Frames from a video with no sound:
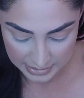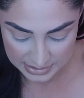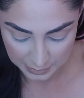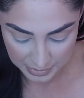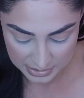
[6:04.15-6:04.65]
dip
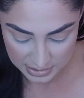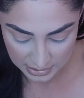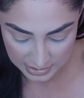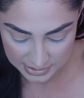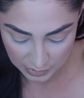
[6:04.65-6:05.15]
into
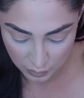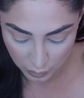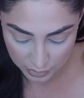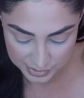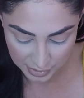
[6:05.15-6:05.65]
this cool
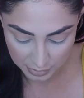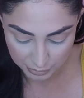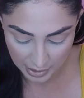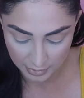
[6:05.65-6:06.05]
tone brown.